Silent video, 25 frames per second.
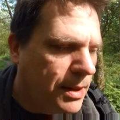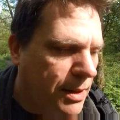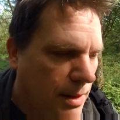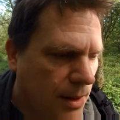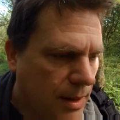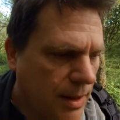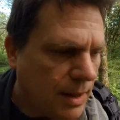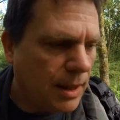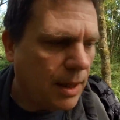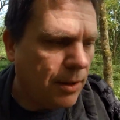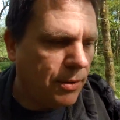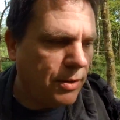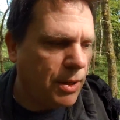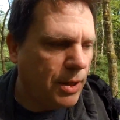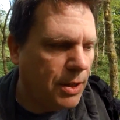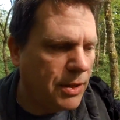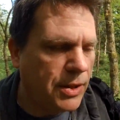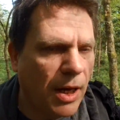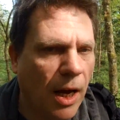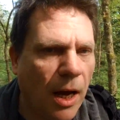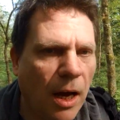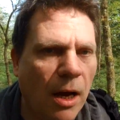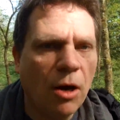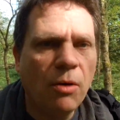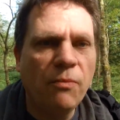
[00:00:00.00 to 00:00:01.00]
you know, the
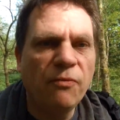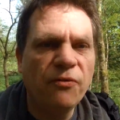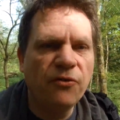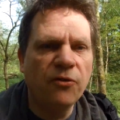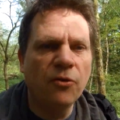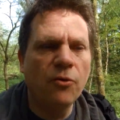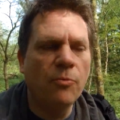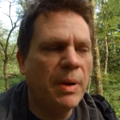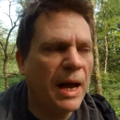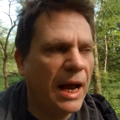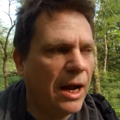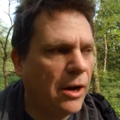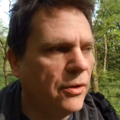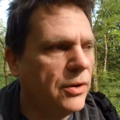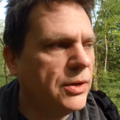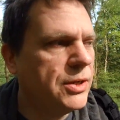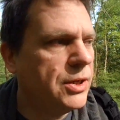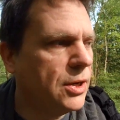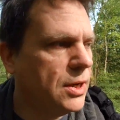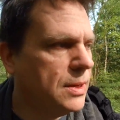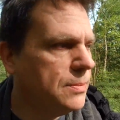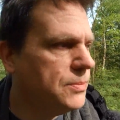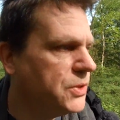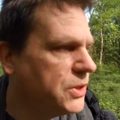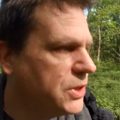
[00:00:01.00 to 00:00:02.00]
harmful
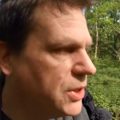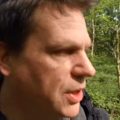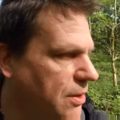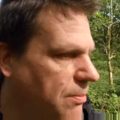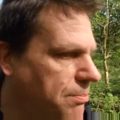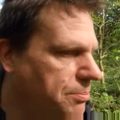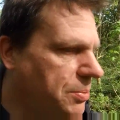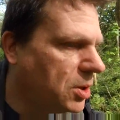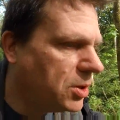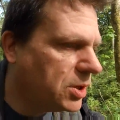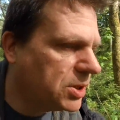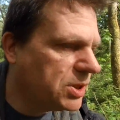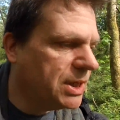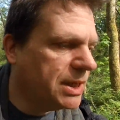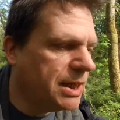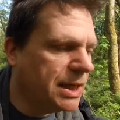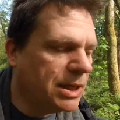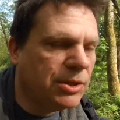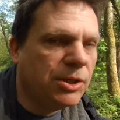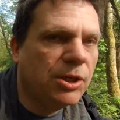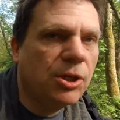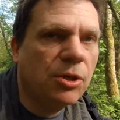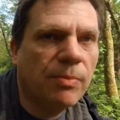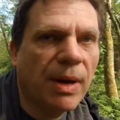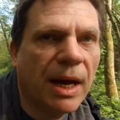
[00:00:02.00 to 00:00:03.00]
paradigms that are boxing
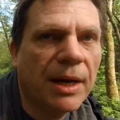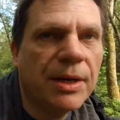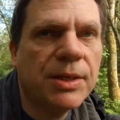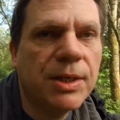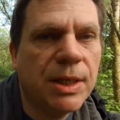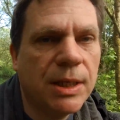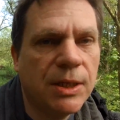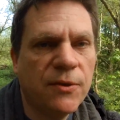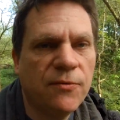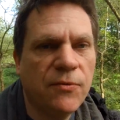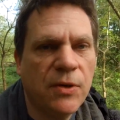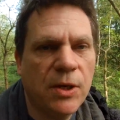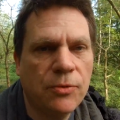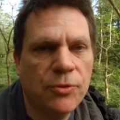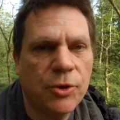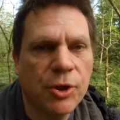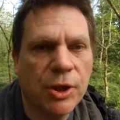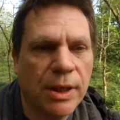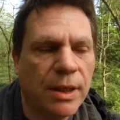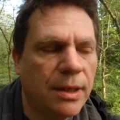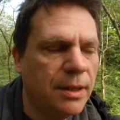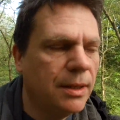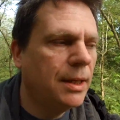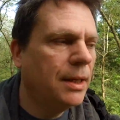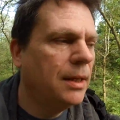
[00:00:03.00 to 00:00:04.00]
in humanity's
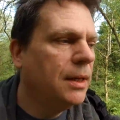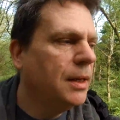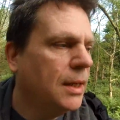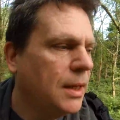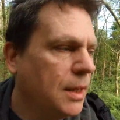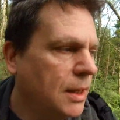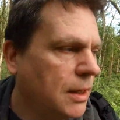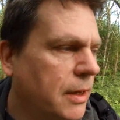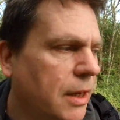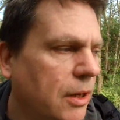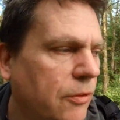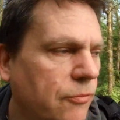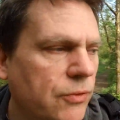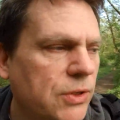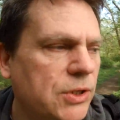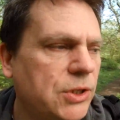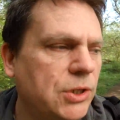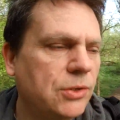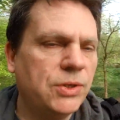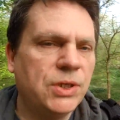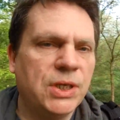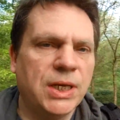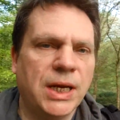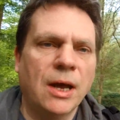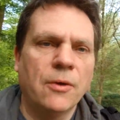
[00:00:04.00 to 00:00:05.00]
future and
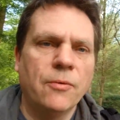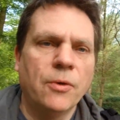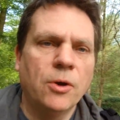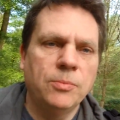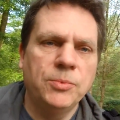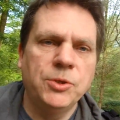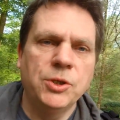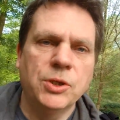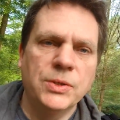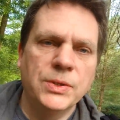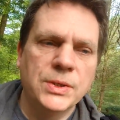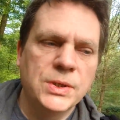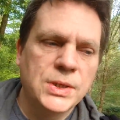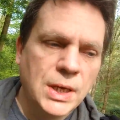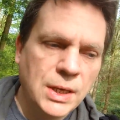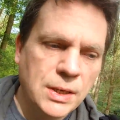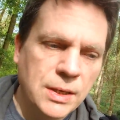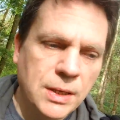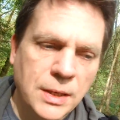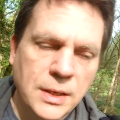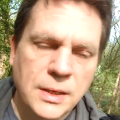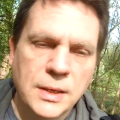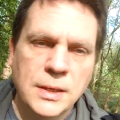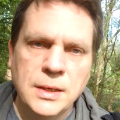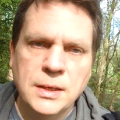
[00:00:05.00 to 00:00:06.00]
reducing our options
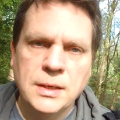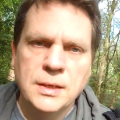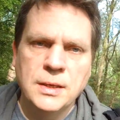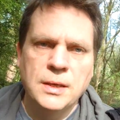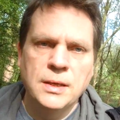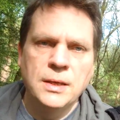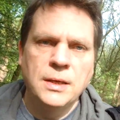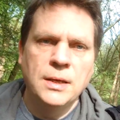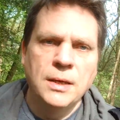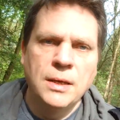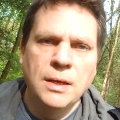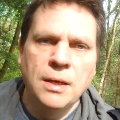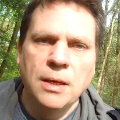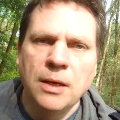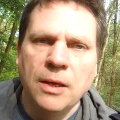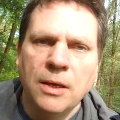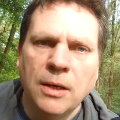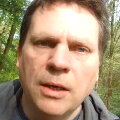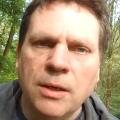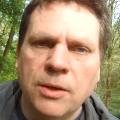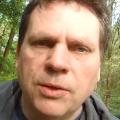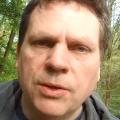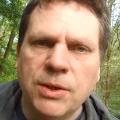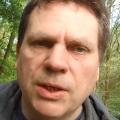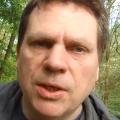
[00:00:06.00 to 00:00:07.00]

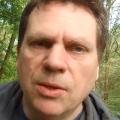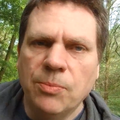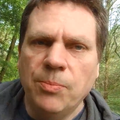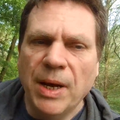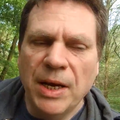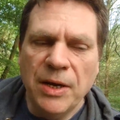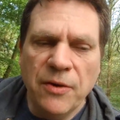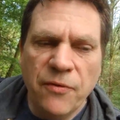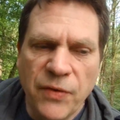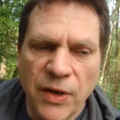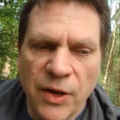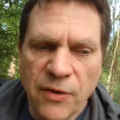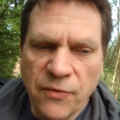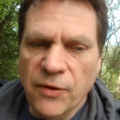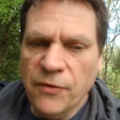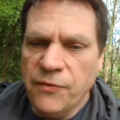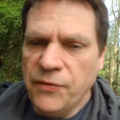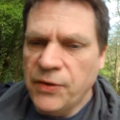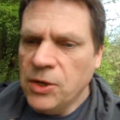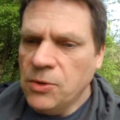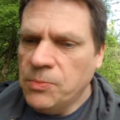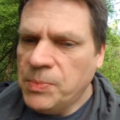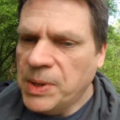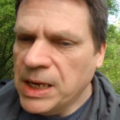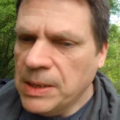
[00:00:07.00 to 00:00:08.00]
to the benefit of a
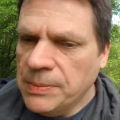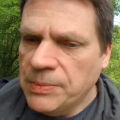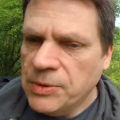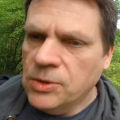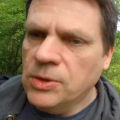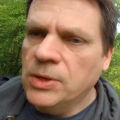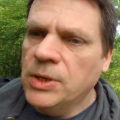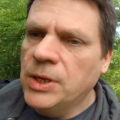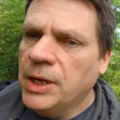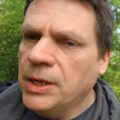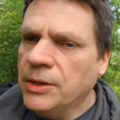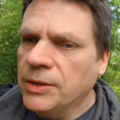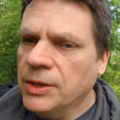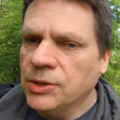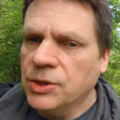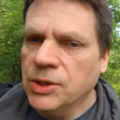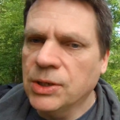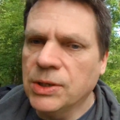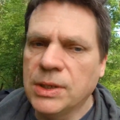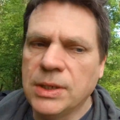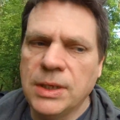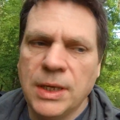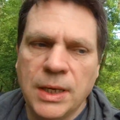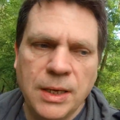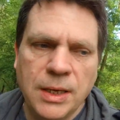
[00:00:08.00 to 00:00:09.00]
few people that just,